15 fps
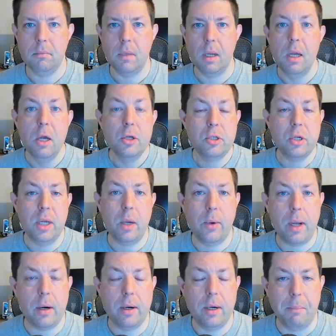So here we
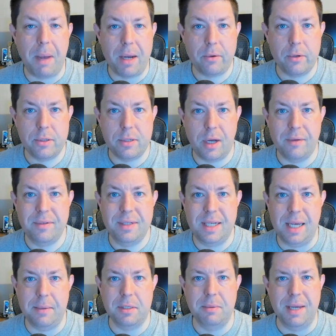are in a Microsoft
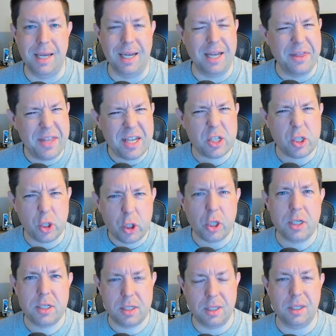Teams meeting, and this
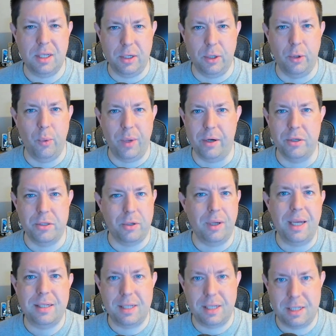looks a little weird, so
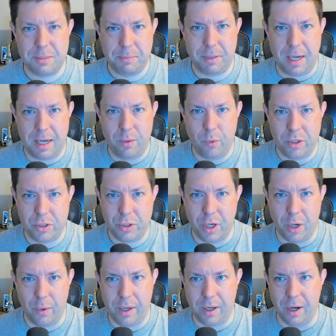let's explain what's
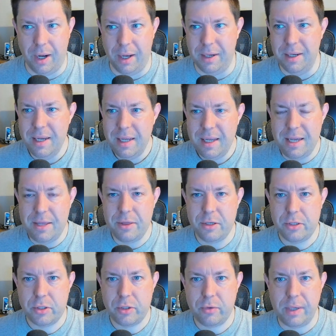going on. In the
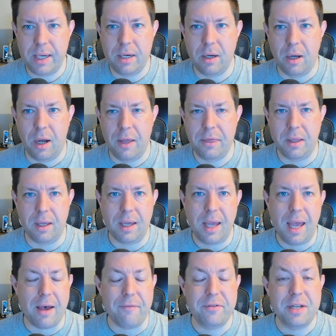screen on the
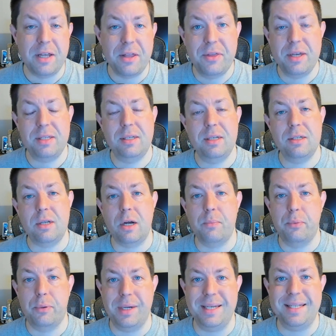left, this is our
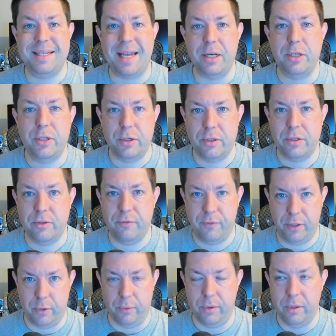presenter's
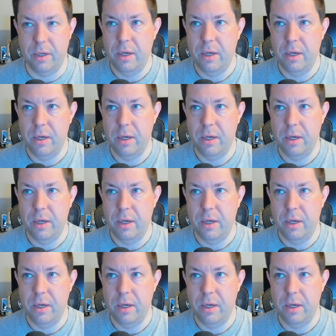view.